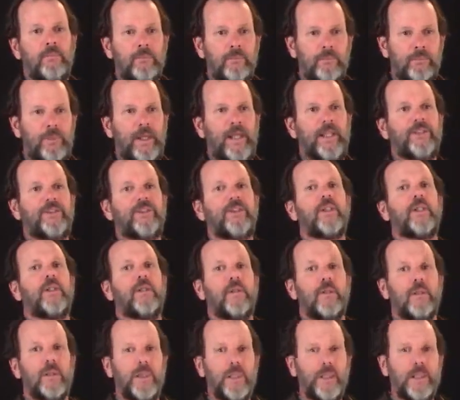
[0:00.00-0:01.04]

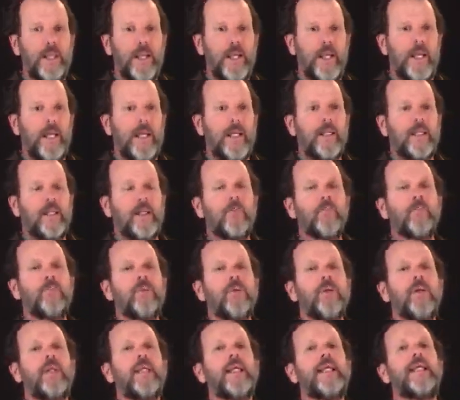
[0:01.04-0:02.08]
basically a
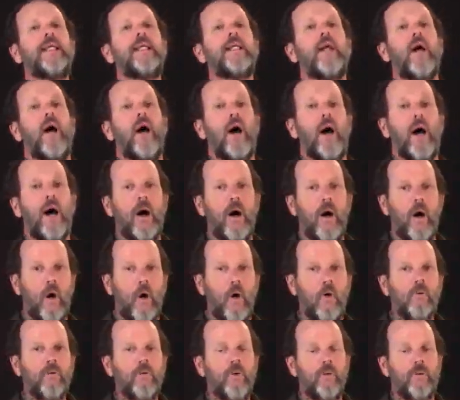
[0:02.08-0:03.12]
complete
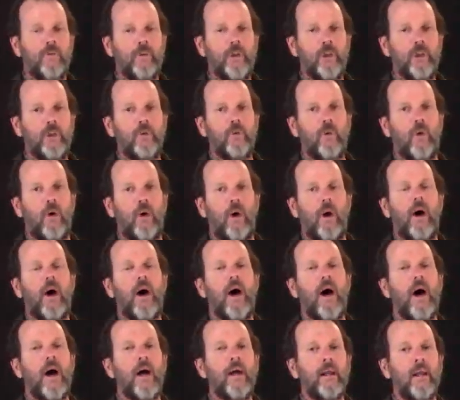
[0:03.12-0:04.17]
overview or
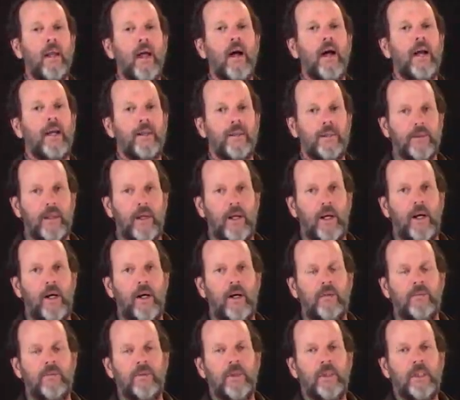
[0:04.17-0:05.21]
highlight
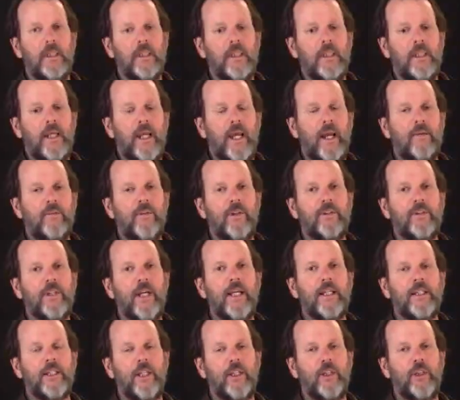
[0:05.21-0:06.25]
of everything
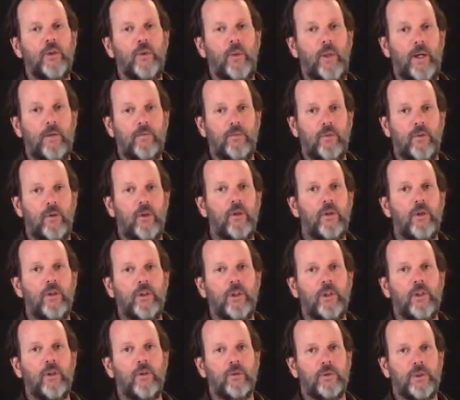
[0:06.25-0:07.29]
that you have learned
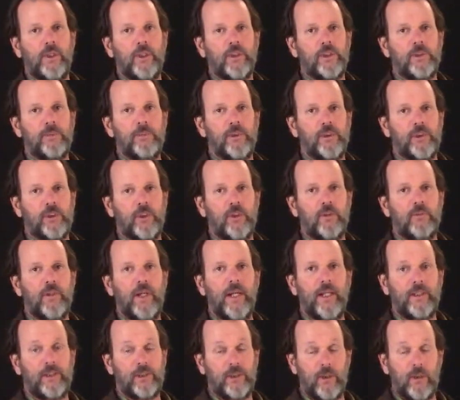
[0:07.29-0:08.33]
in Old Testament Survey.
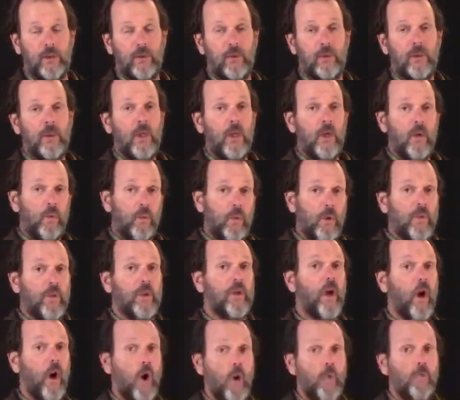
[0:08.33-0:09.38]
So with an
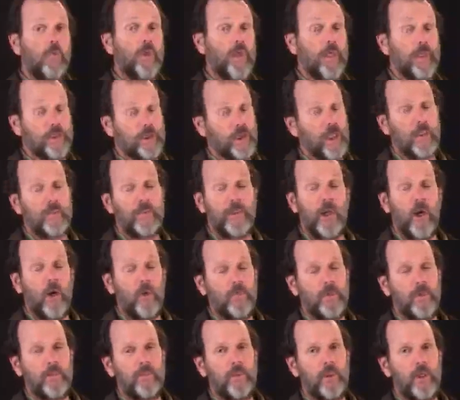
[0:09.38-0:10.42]
open, and it's going to be
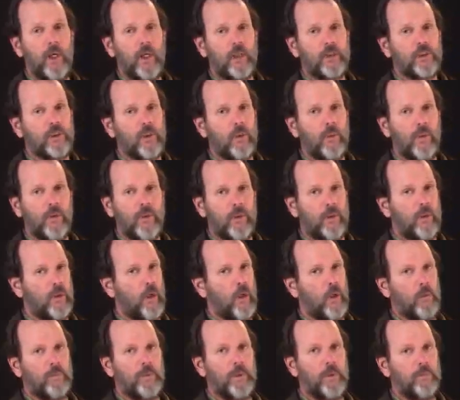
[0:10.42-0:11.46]
open book. So with an
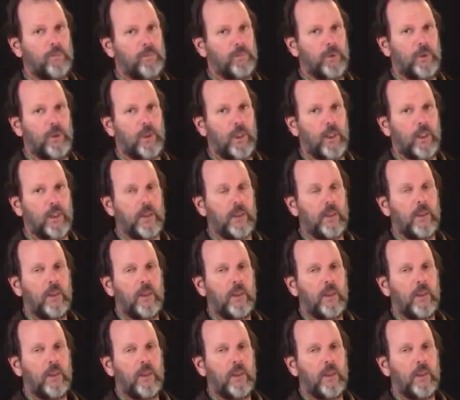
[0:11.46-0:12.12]
open book,